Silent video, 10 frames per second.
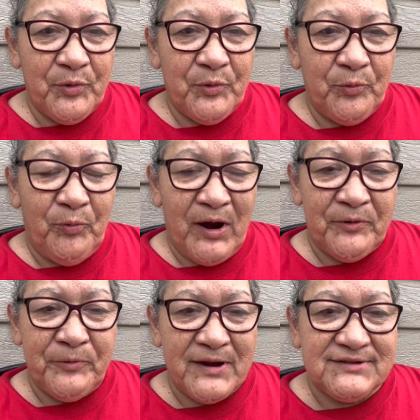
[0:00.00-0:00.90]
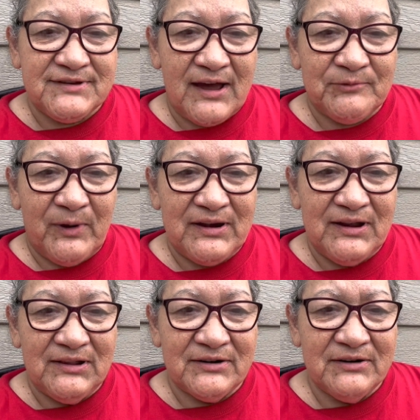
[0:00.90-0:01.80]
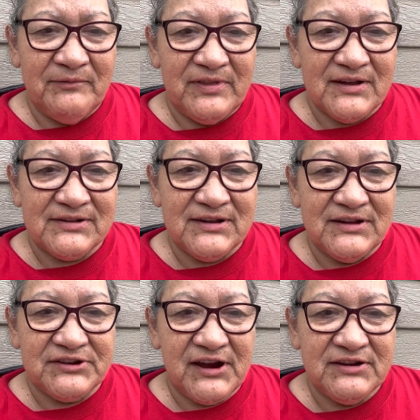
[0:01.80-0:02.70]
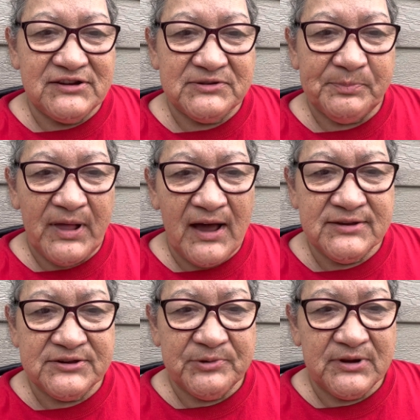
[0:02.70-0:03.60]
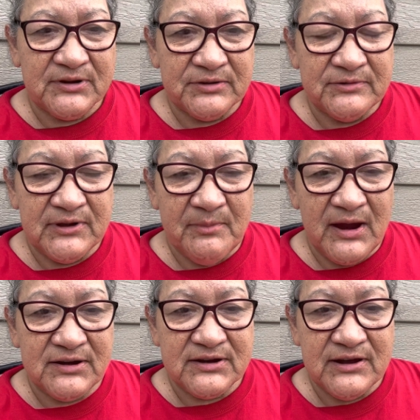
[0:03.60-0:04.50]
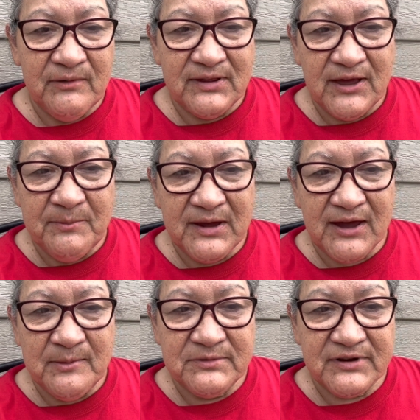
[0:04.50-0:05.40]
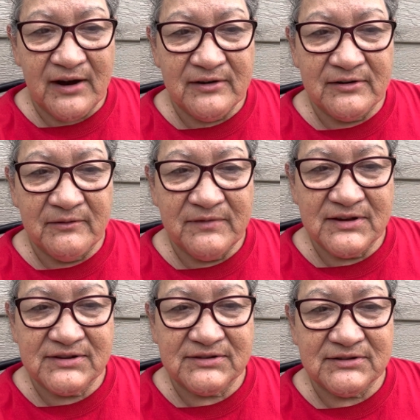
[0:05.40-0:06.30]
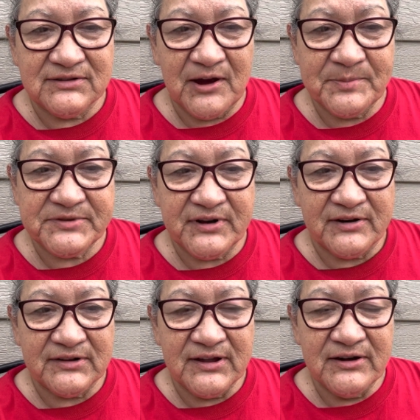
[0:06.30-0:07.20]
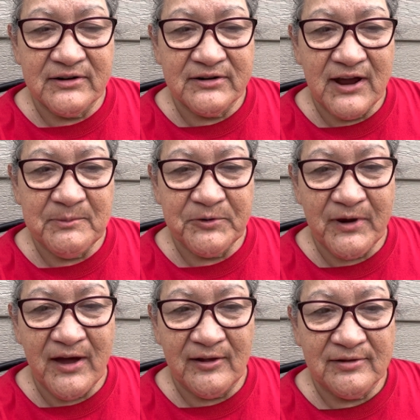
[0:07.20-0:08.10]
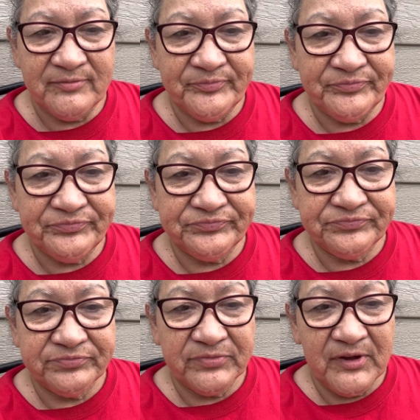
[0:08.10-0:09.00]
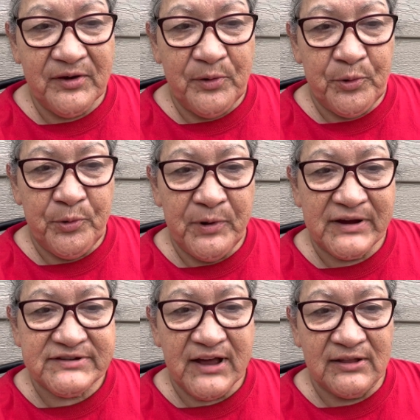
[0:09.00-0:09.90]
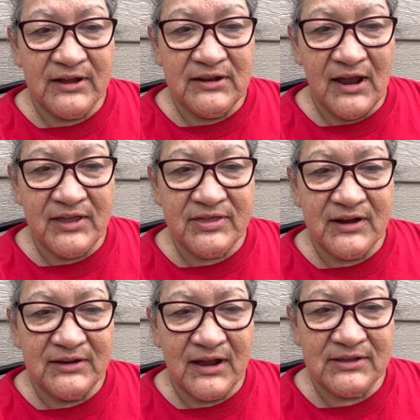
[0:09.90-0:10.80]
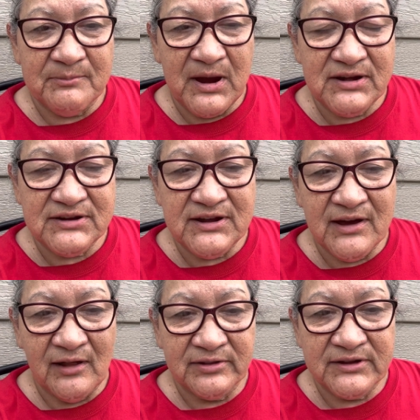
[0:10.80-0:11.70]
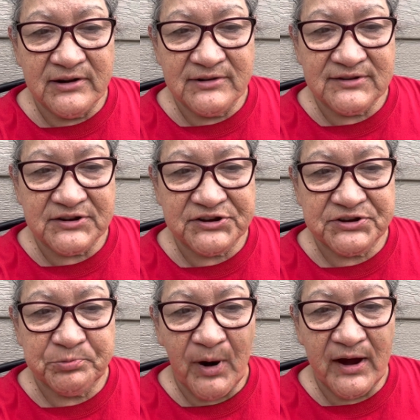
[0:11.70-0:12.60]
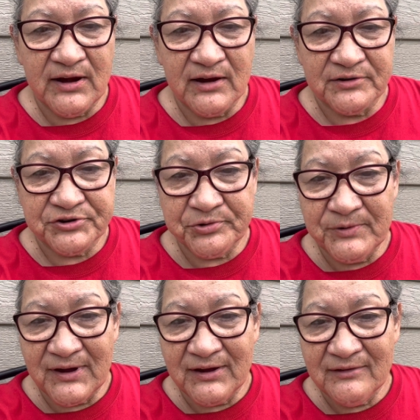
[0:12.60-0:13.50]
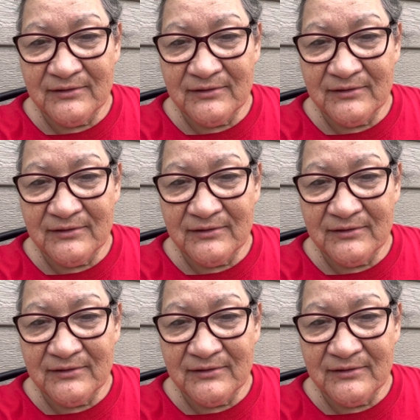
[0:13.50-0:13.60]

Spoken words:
Racette, when he learned of this, he changed his plans to include the Métis when they became tired of this upstart leader named Riel, who excelled in nothing that the Métis held dear, such as riding and shooting.